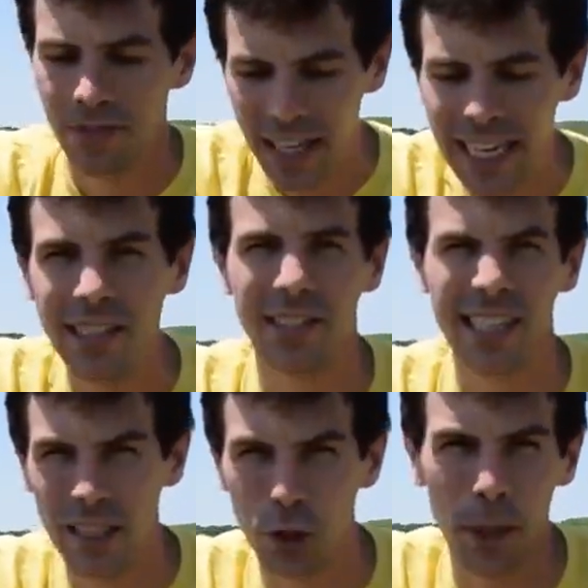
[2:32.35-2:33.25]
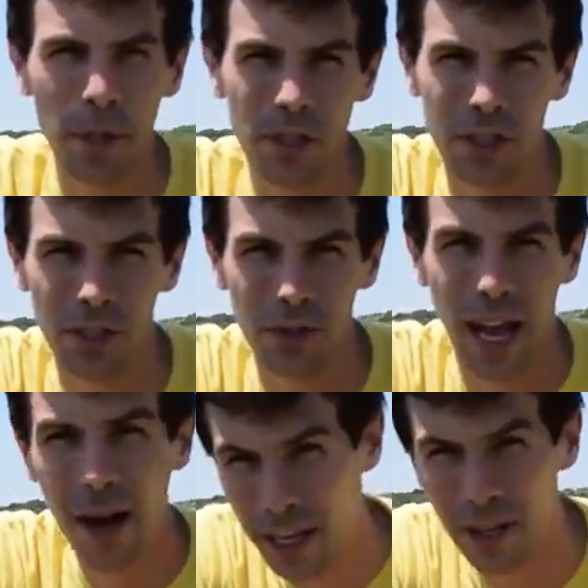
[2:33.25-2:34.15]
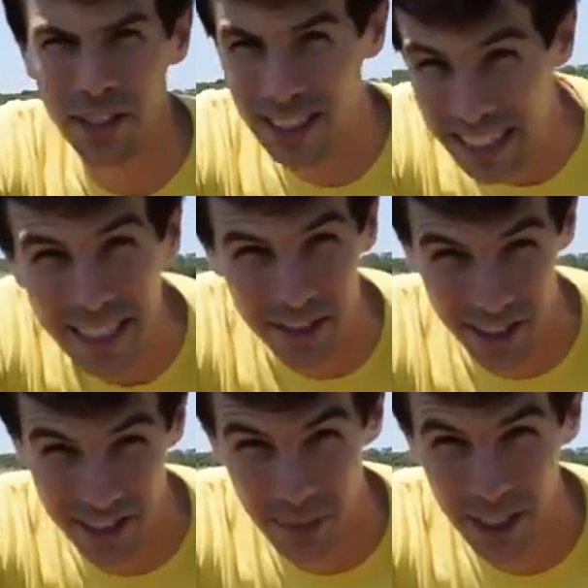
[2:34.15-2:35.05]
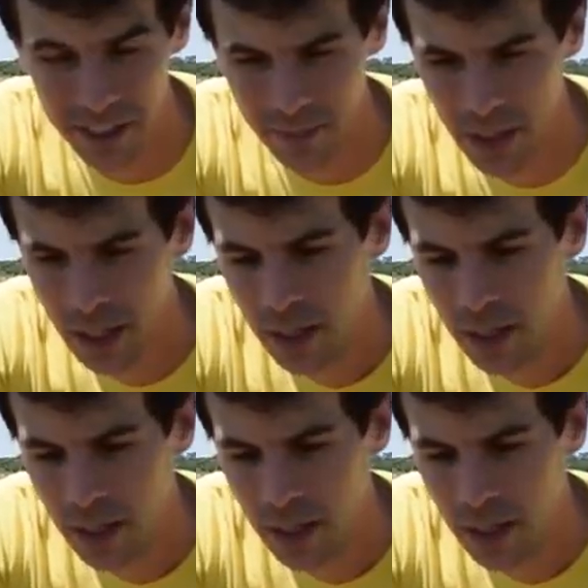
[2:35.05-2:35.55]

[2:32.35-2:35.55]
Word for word: things that contribute to how healthy the ecosystem is.